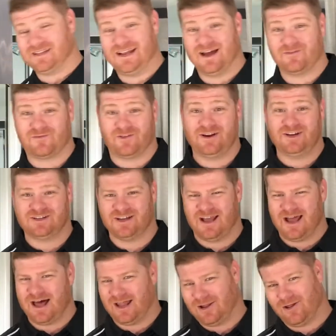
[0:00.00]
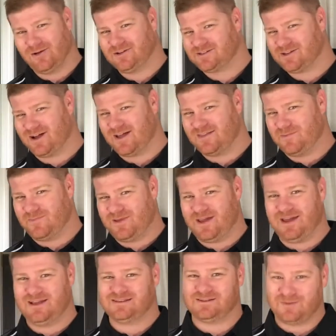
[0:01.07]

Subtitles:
in our fridge alongside the beers,